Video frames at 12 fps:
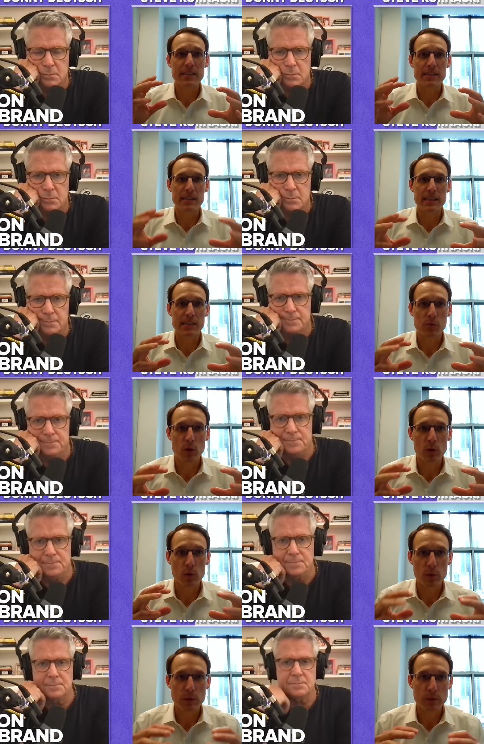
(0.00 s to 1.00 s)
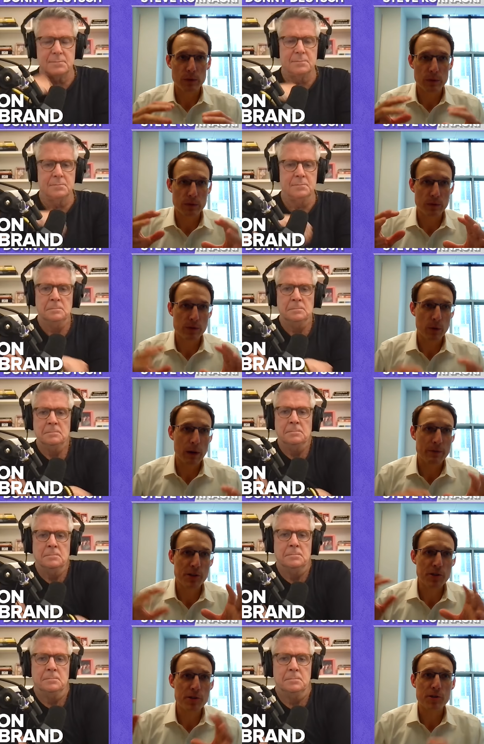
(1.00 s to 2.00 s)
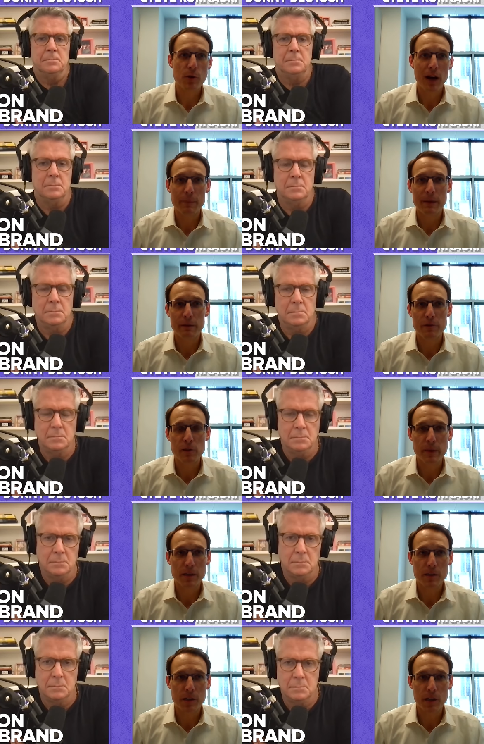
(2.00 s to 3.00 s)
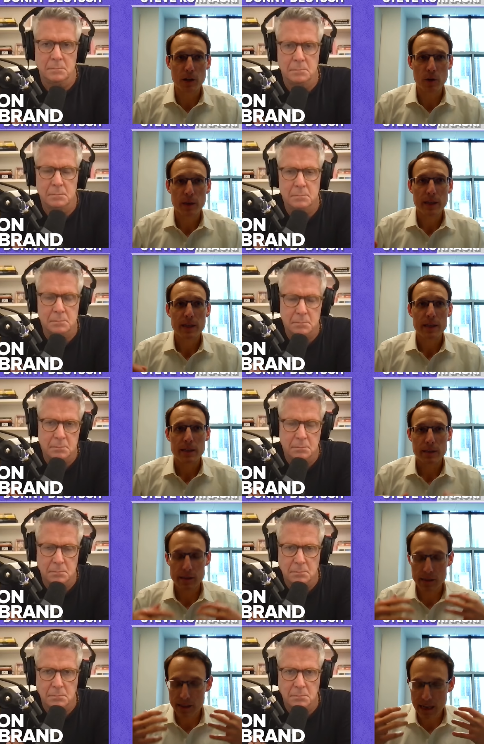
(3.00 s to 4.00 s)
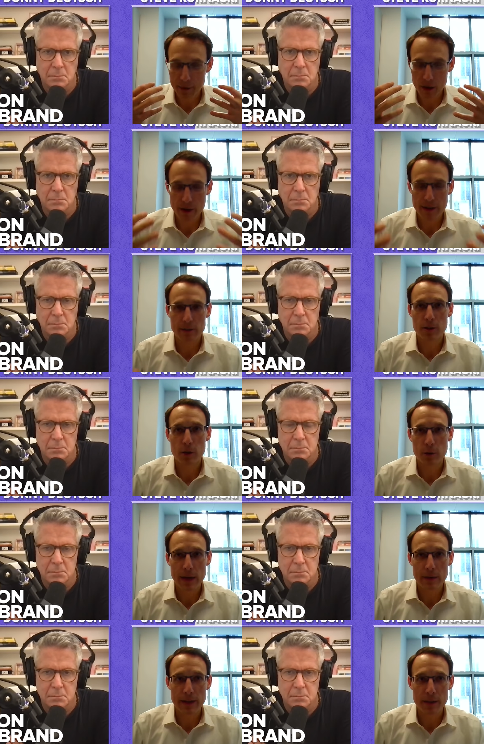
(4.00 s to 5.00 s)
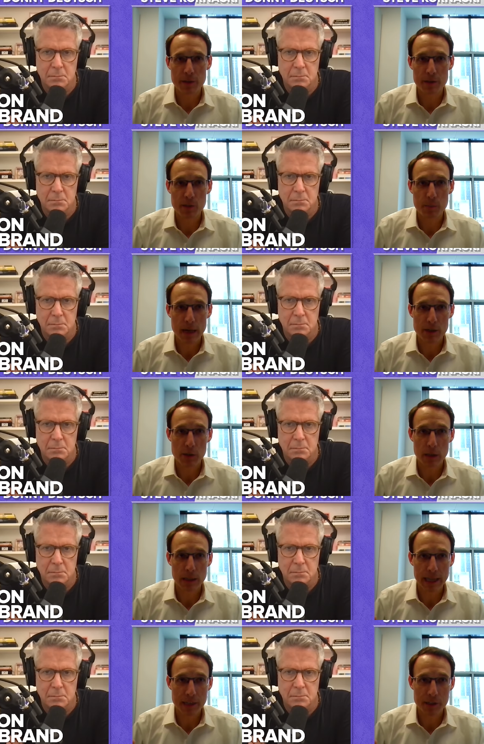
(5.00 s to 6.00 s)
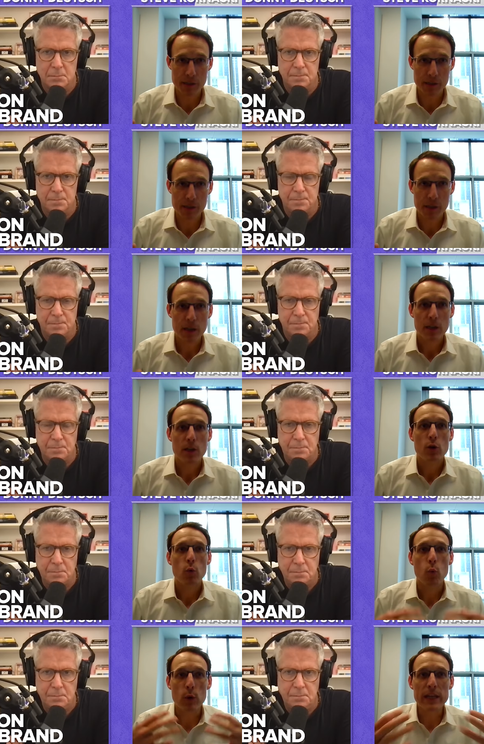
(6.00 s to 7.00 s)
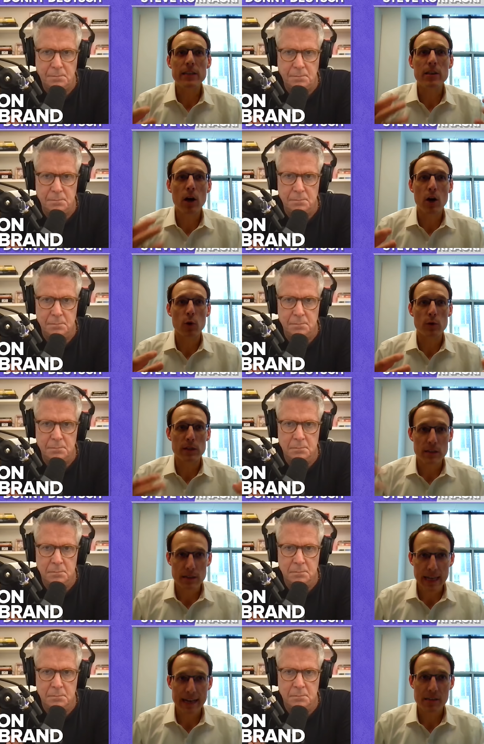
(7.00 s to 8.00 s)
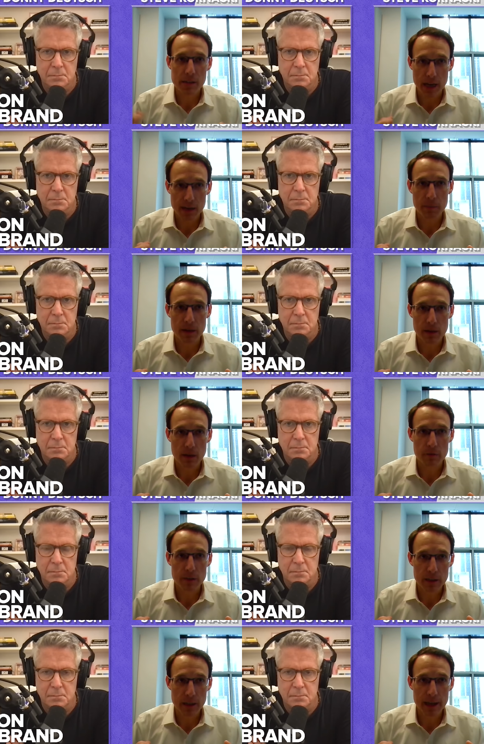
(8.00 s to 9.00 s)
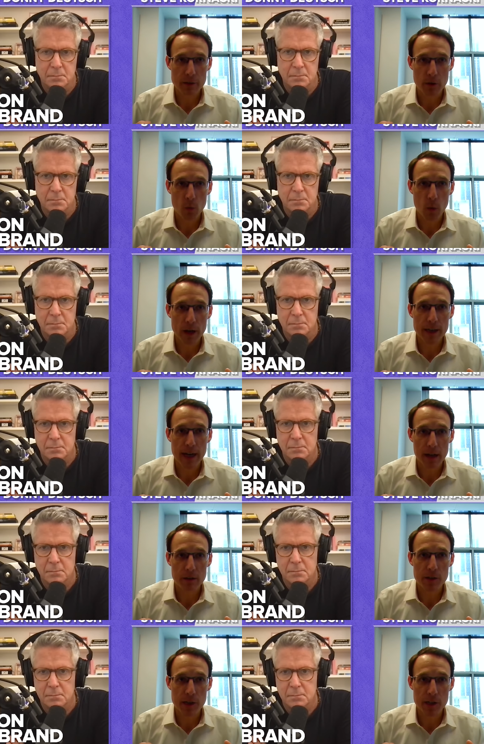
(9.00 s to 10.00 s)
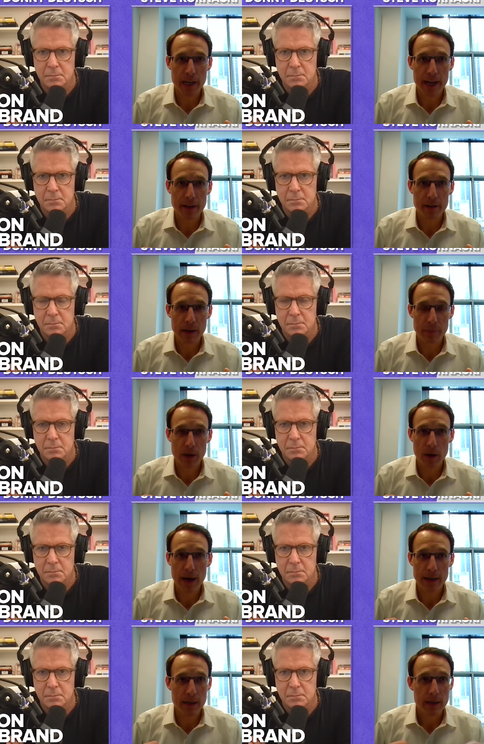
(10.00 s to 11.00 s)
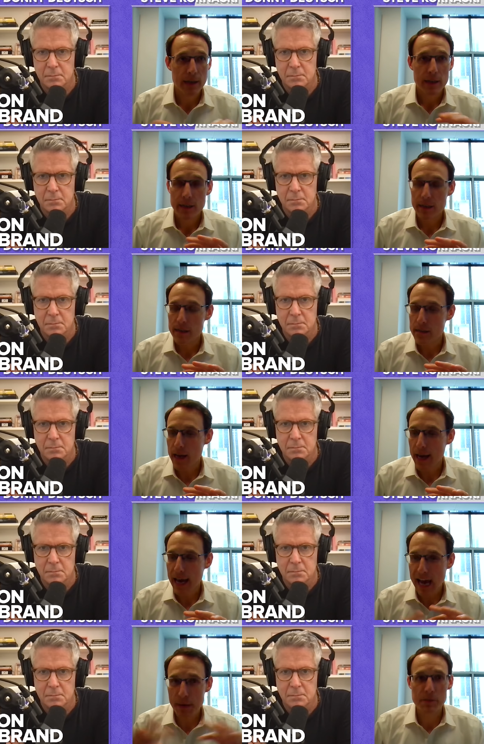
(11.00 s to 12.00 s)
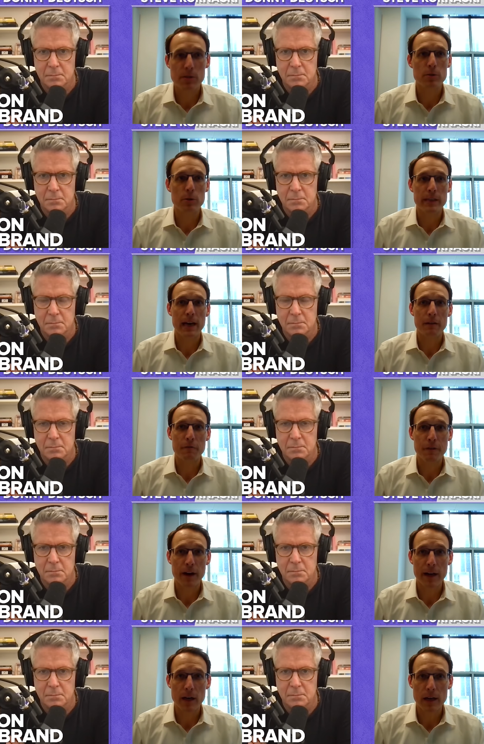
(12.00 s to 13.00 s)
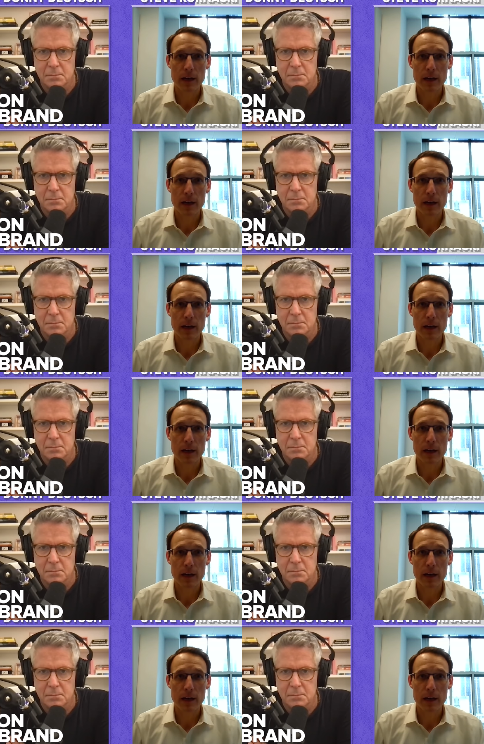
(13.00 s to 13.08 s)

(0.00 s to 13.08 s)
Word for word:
Speaker 1: is this. What, so, what I was just describing a few minutes ago this Democratic turnout edge in the special elections, we know that that segment of the electorate, white college educated Democratic, is absolutely on fire.